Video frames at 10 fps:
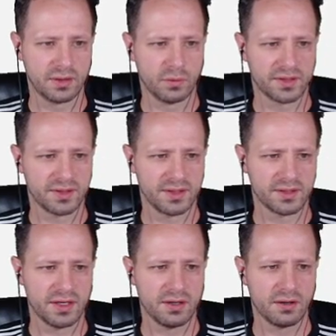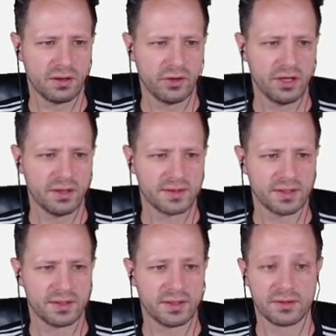And what it says here, I'll read it, it
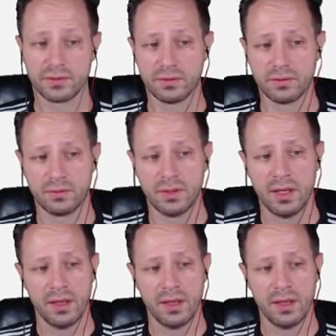says it is true.